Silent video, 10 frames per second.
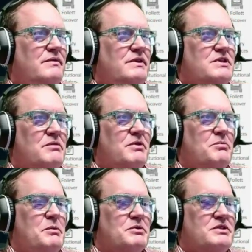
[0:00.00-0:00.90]
Some of the
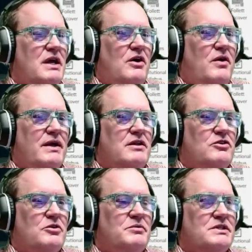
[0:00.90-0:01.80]
people say, "Oh, I can
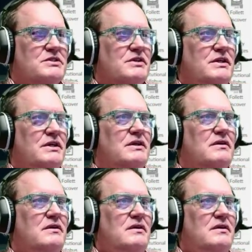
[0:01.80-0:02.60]
do them digitally," and